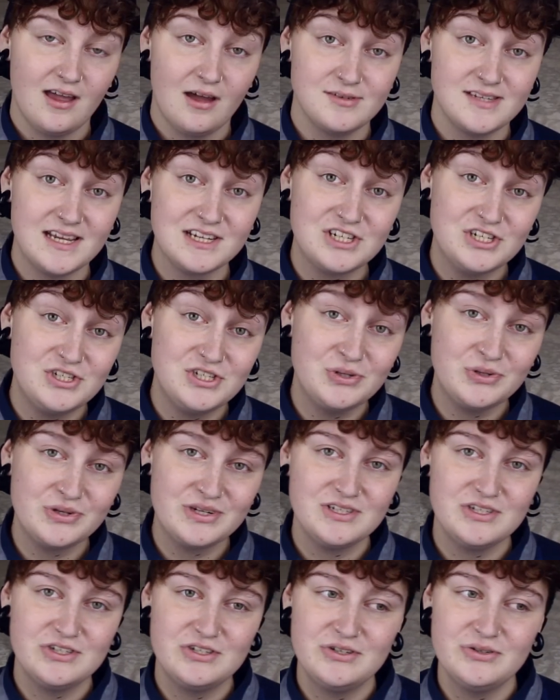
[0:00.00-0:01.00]
I was actually
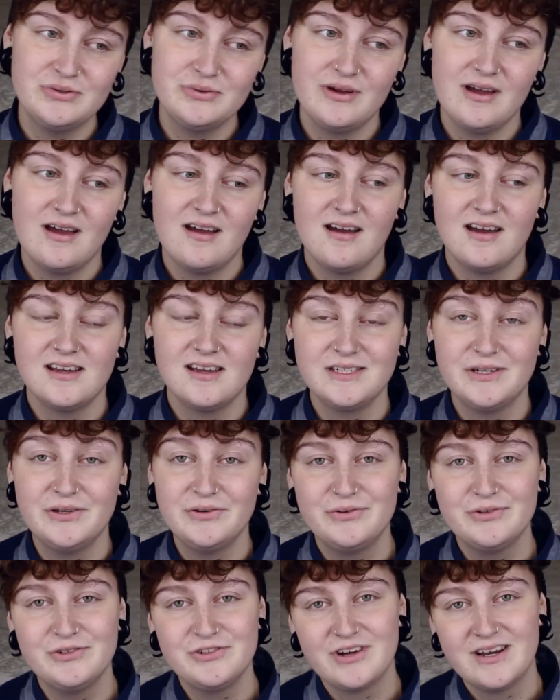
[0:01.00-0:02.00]
talking to a, uh, a
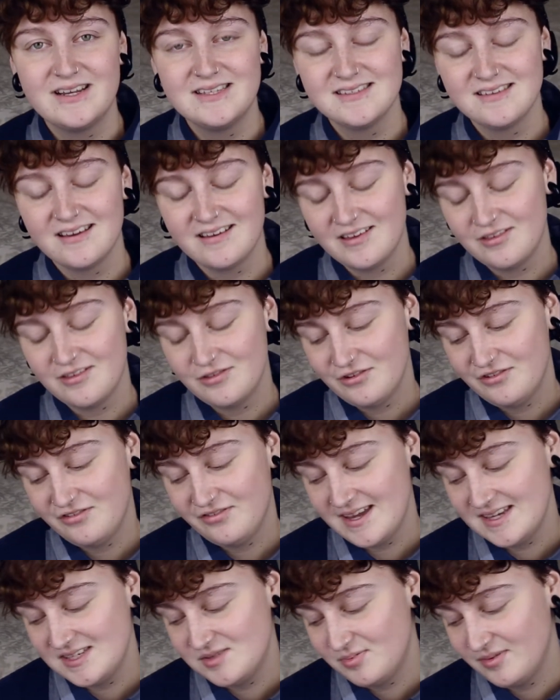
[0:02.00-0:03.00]
local trans guy through
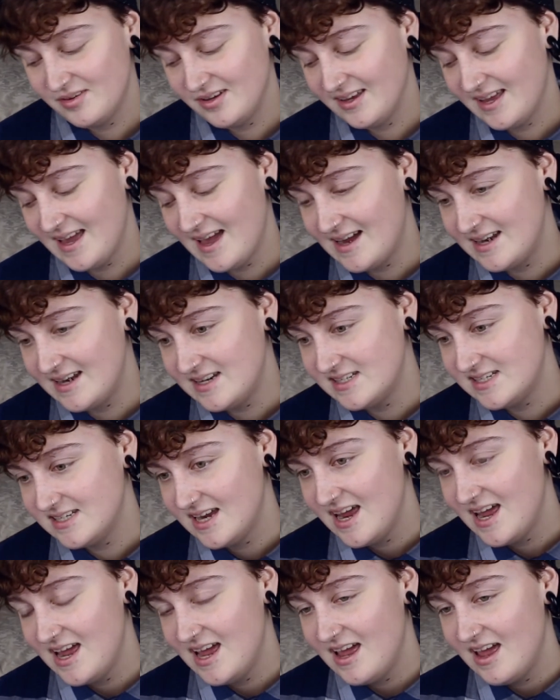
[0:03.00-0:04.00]
Facebook, and
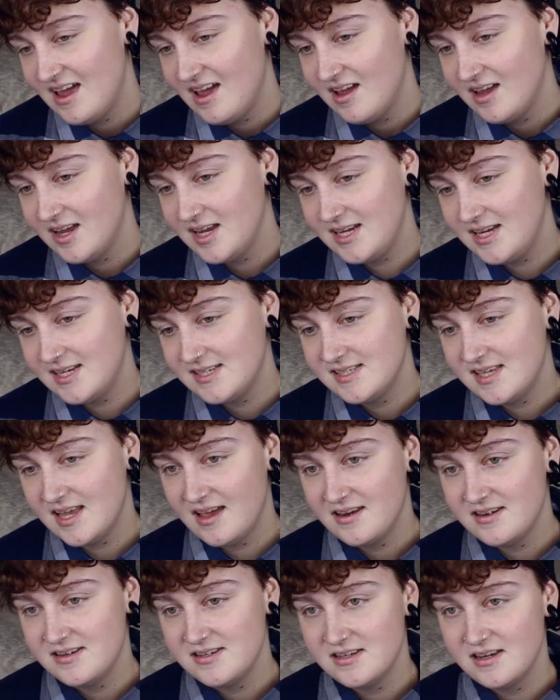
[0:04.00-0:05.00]
he
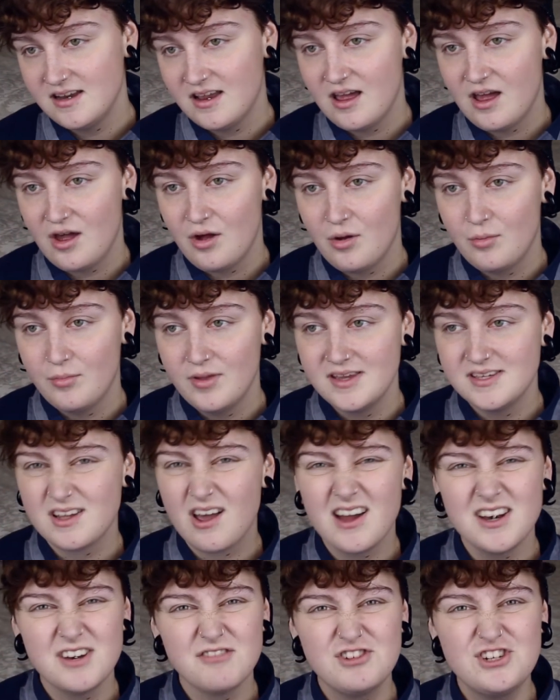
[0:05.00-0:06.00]
said um, it's
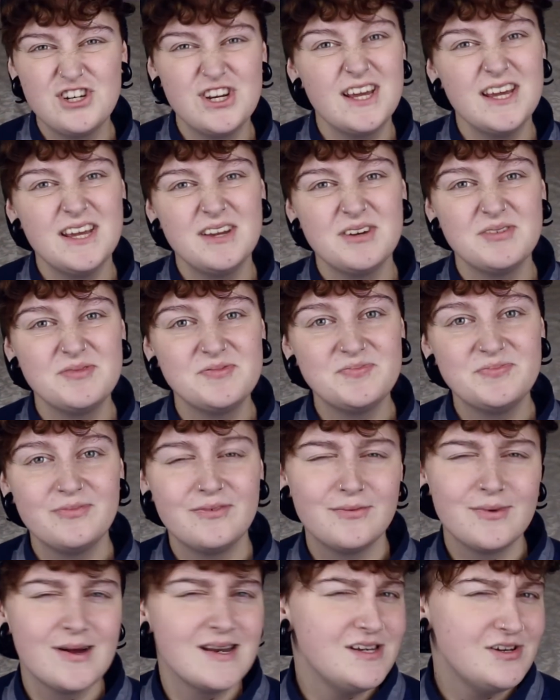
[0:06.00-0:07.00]
kind of shit
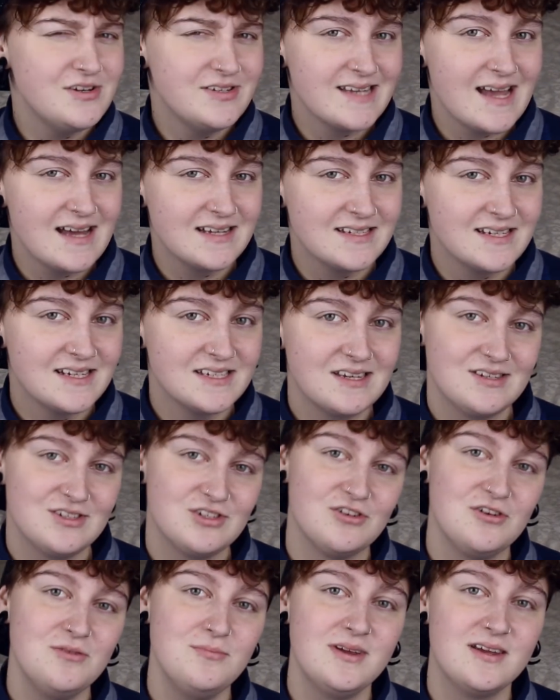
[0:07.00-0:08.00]
when you start
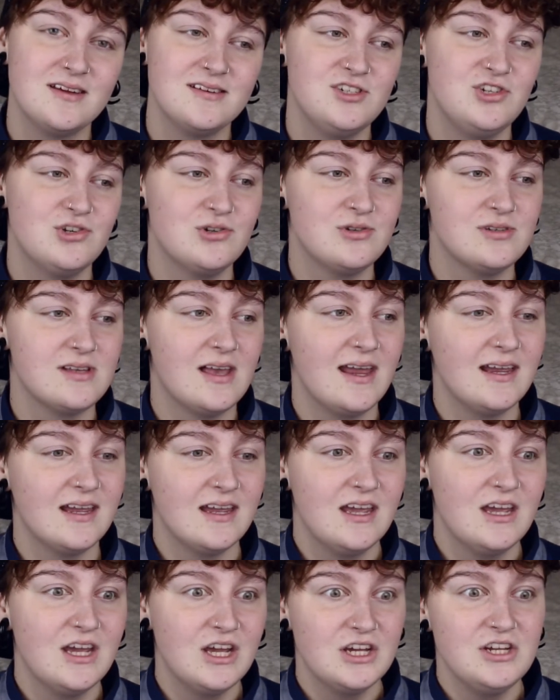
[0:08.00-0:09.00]
testosterone because you're like
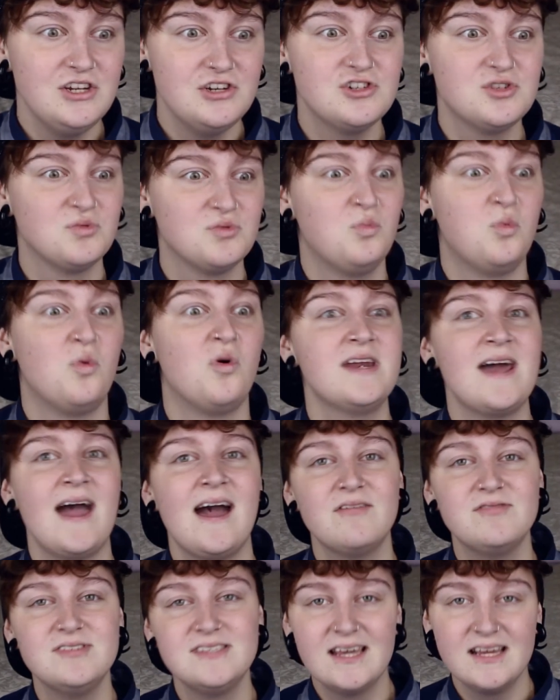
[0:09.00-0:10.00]
you just want to
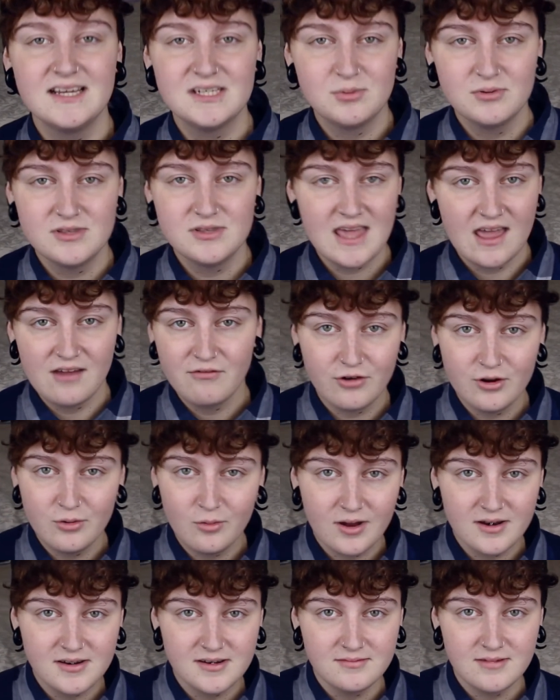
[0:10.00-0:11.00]
have sex with
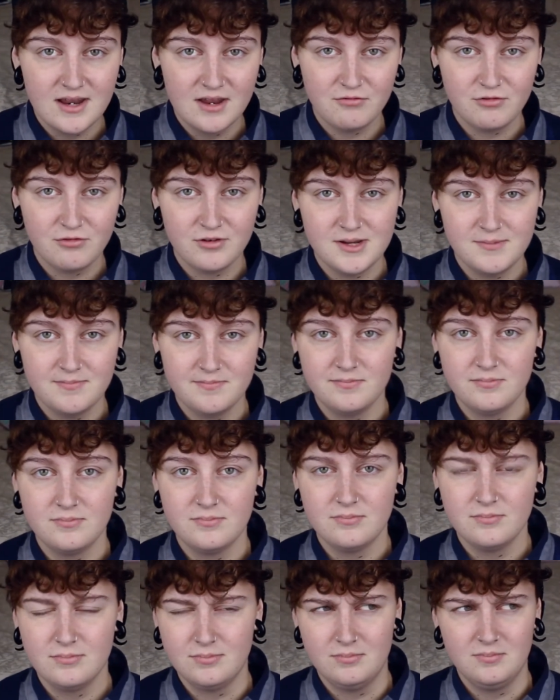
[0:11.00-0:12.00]
everyone and
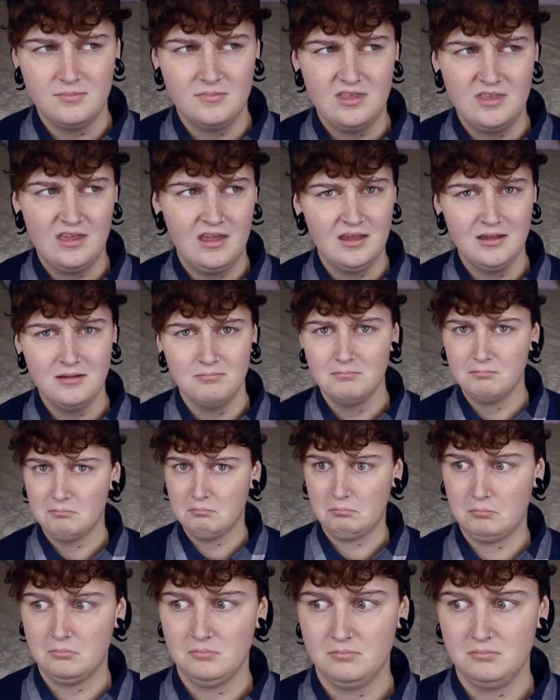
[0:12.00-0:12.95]
everything.